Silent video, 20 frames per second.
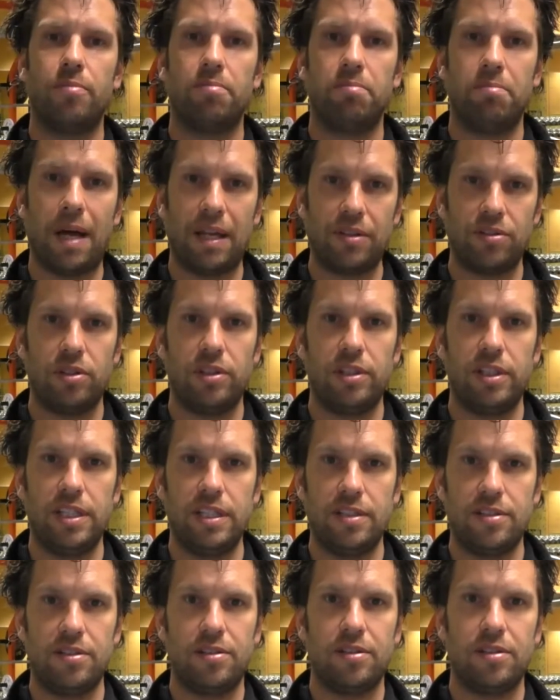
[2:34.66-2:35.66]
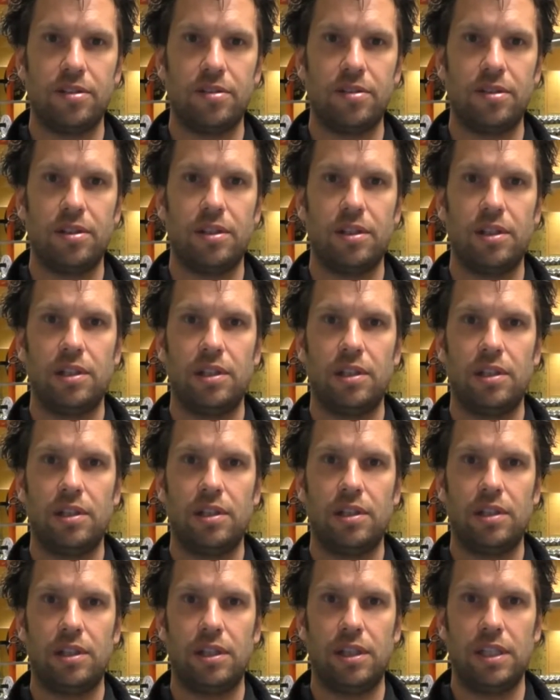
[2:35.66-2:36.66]
the muscle is
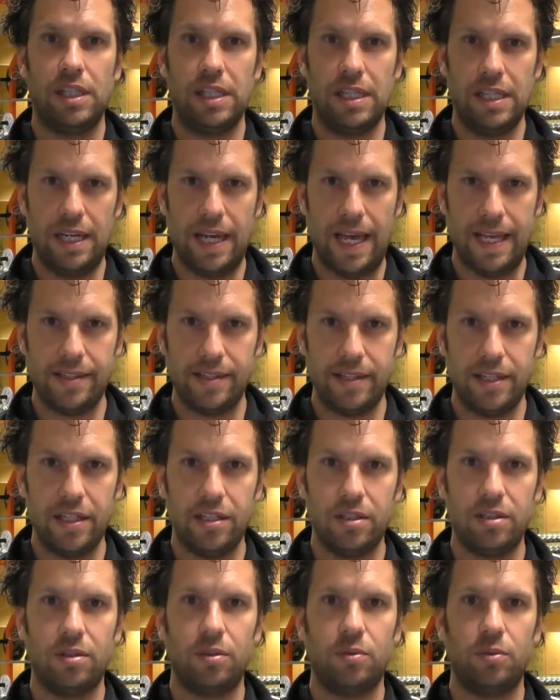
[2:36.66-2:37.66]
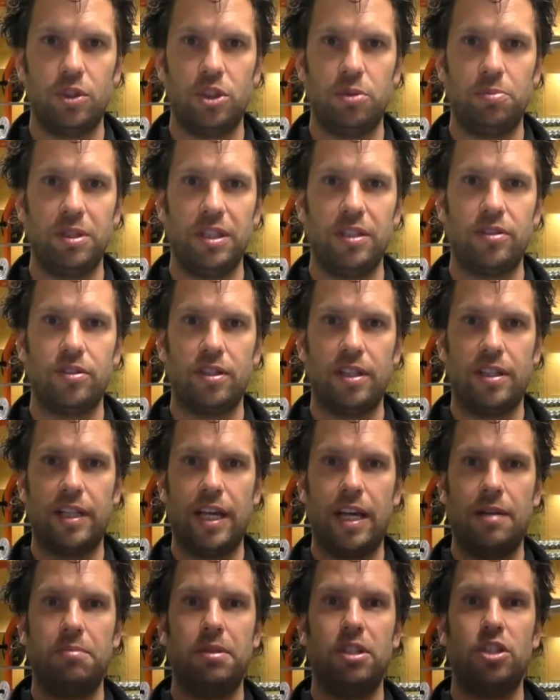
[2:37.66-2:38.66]
elastic, which means
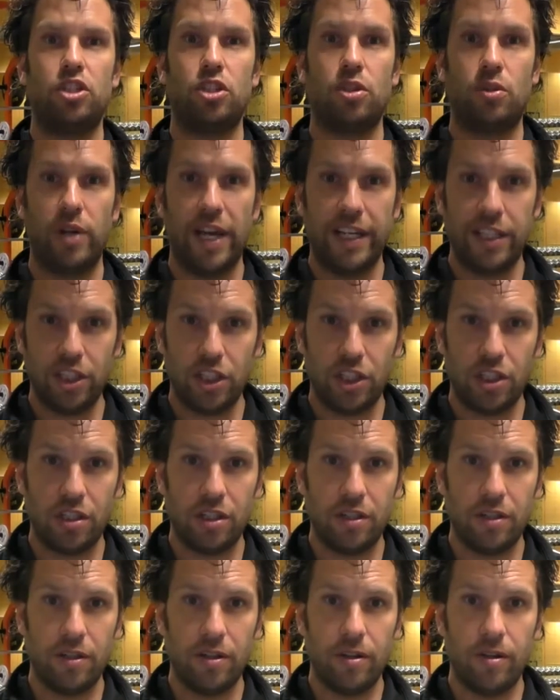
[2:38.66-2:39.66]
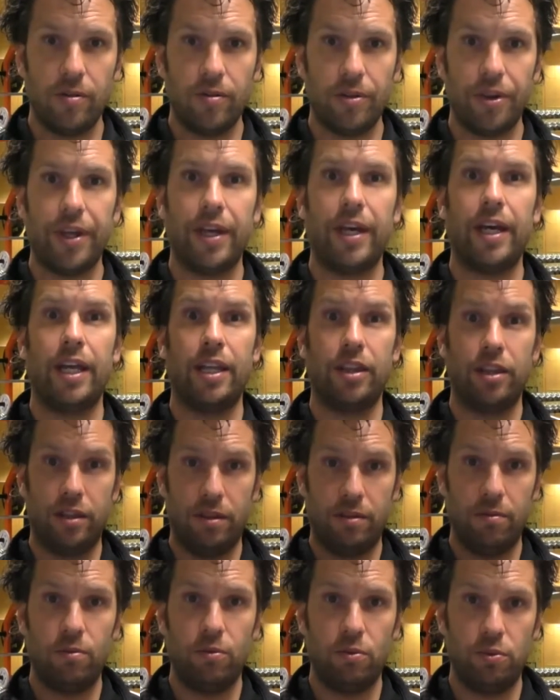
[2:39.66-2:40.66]
it can be stretched and
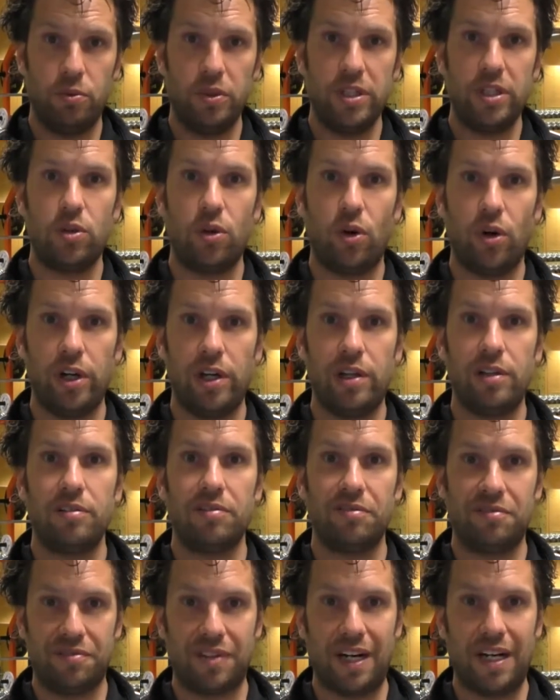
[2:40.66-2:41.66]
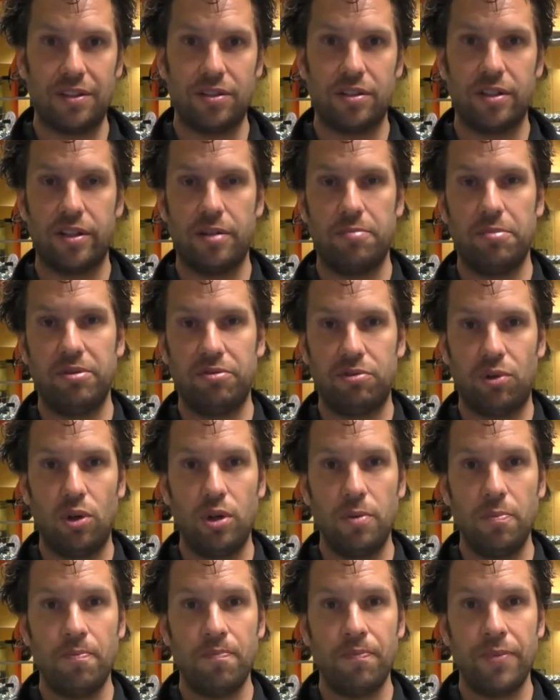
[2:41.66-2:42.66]
recoil faster than
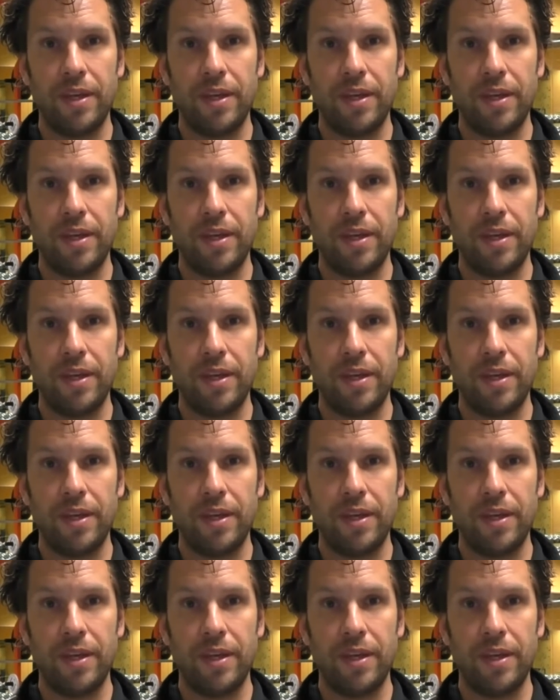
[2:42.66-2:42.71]
before,